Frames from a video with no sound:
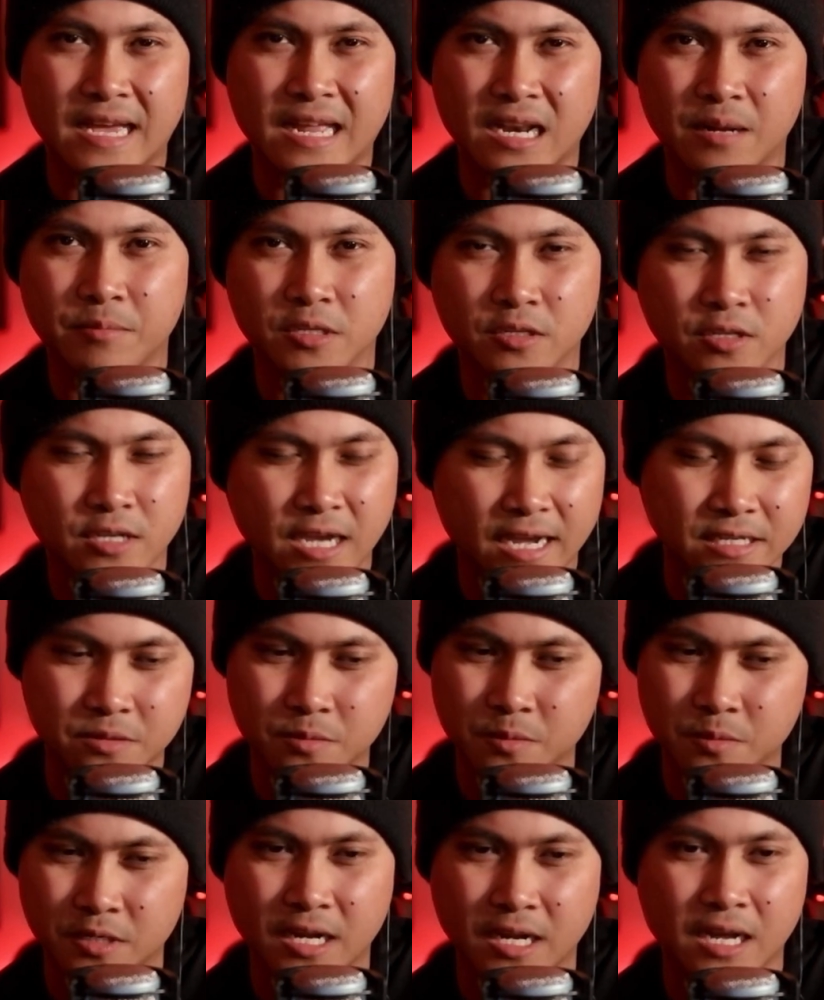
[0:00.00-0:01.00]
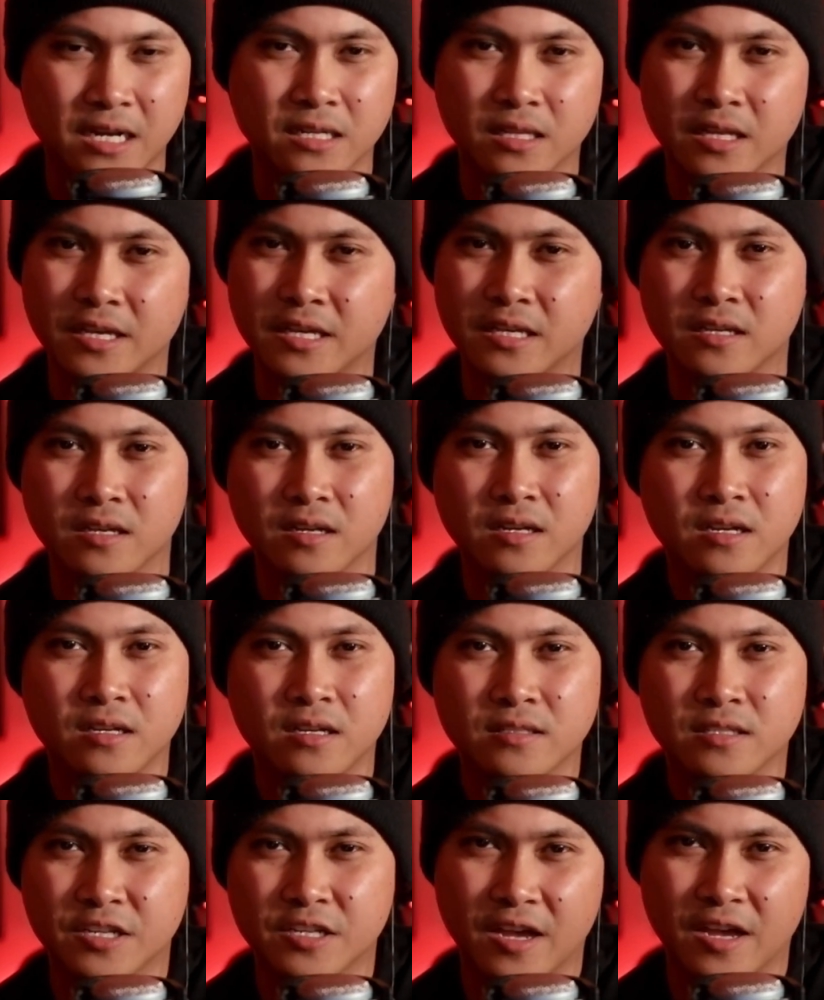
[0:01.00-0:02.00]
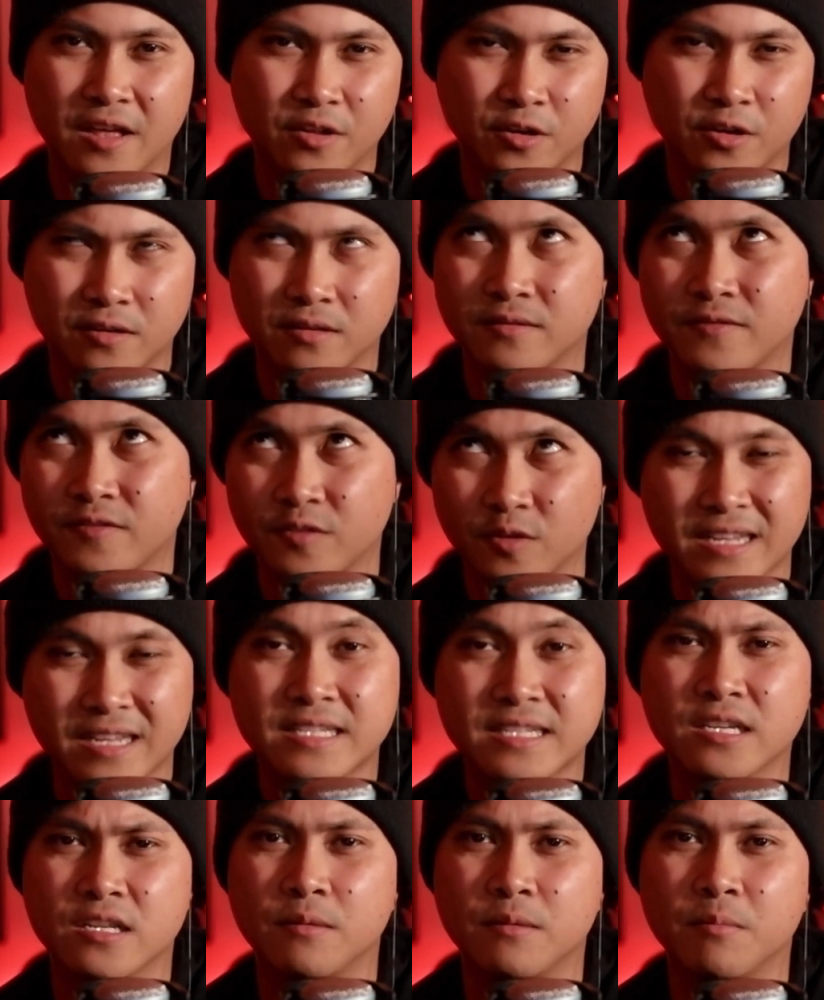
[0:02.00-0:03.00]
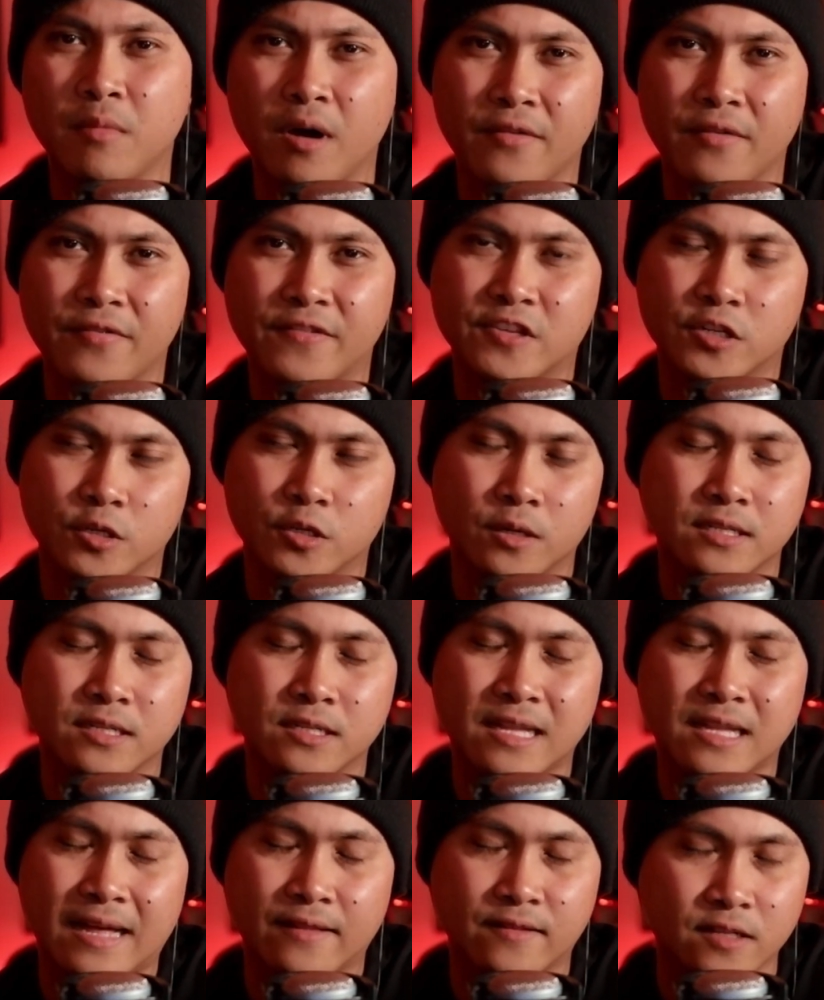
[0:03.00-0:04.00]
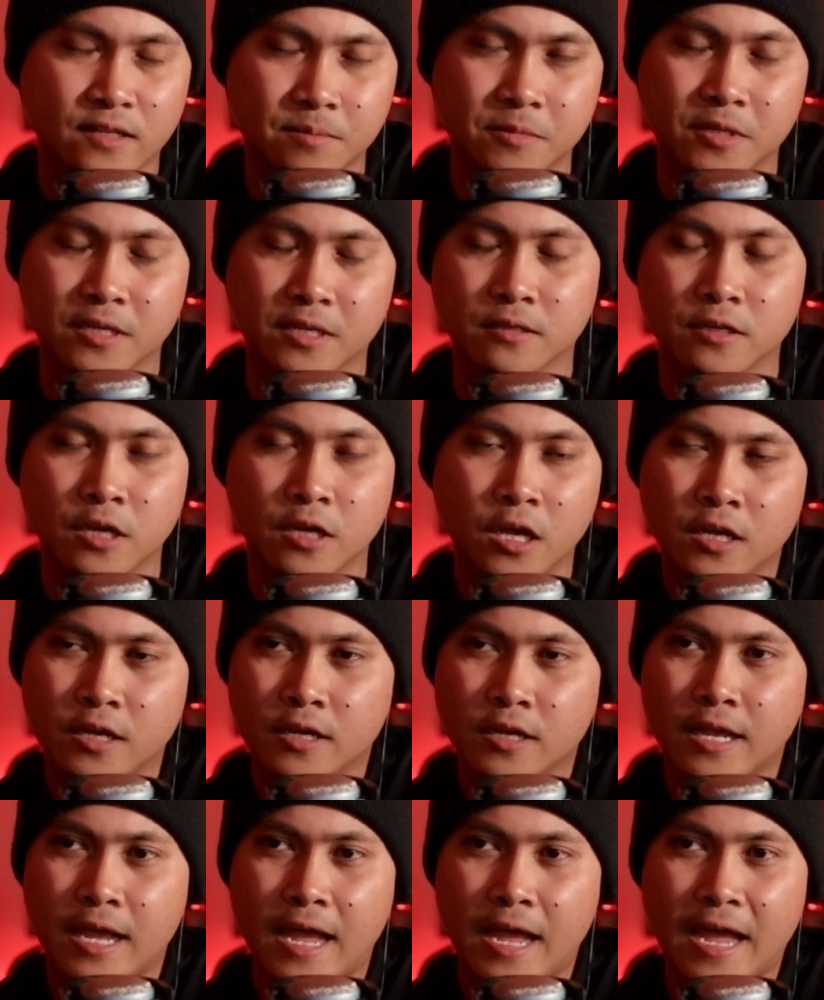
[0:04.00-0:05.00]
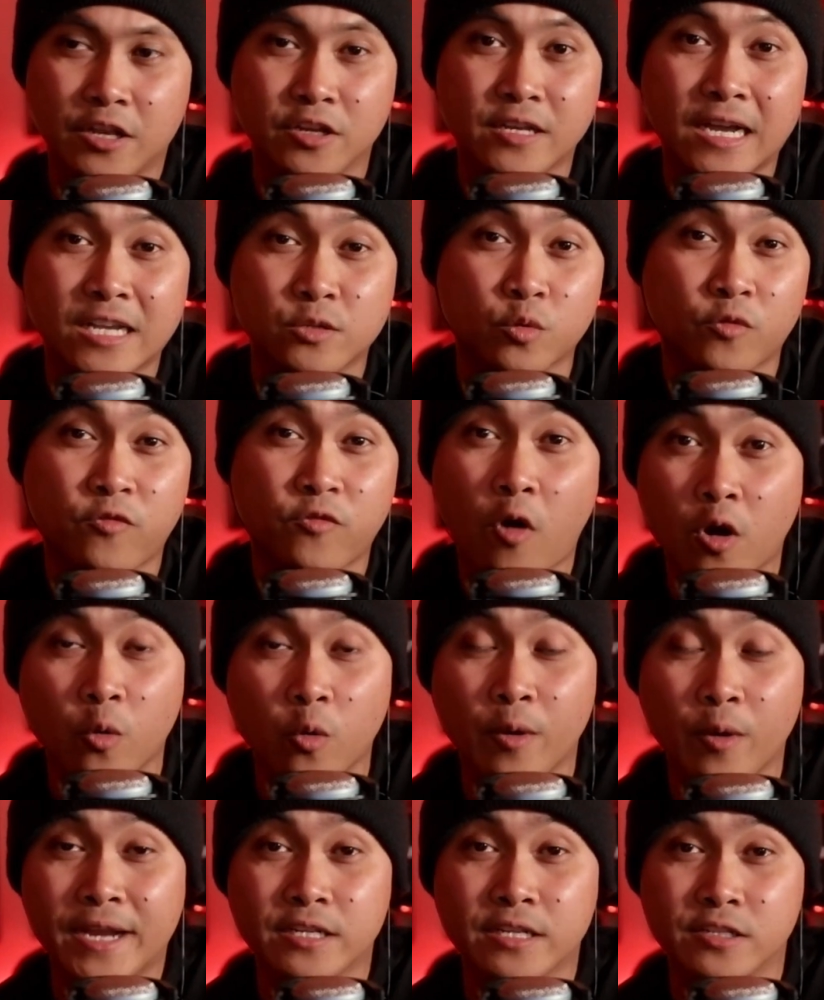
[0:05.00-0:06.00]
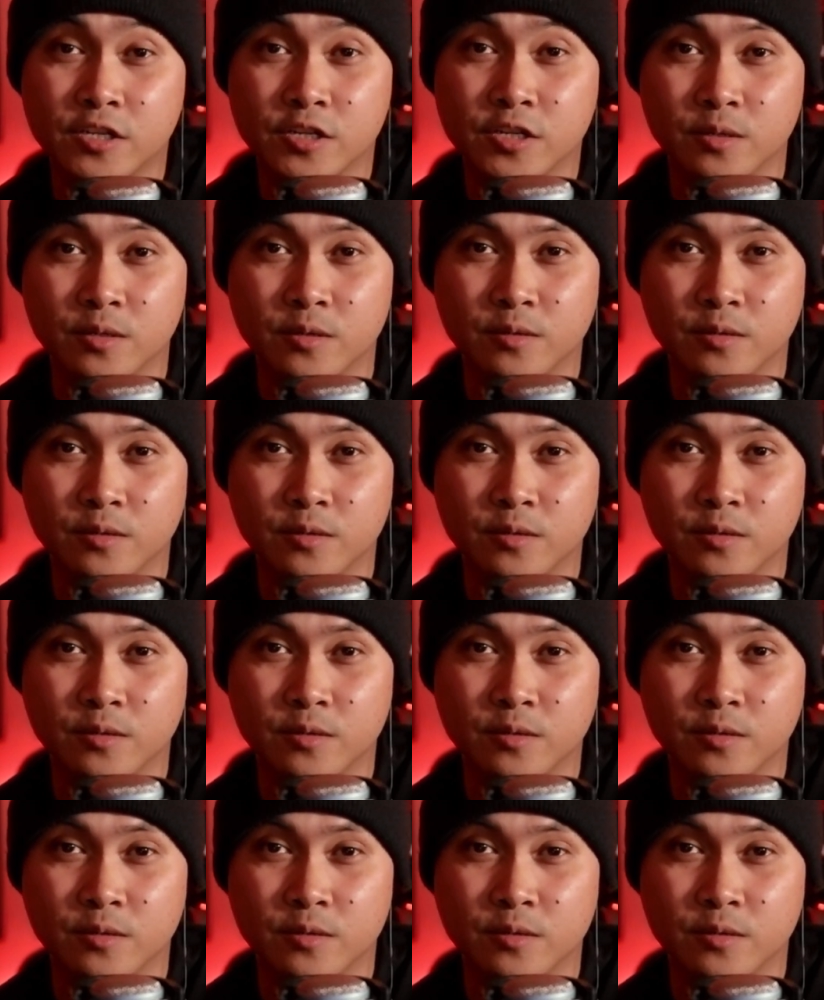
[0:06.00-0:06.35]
I mean, you guys were kind of like together for less than a month, so it's not something, and you guys were far away too.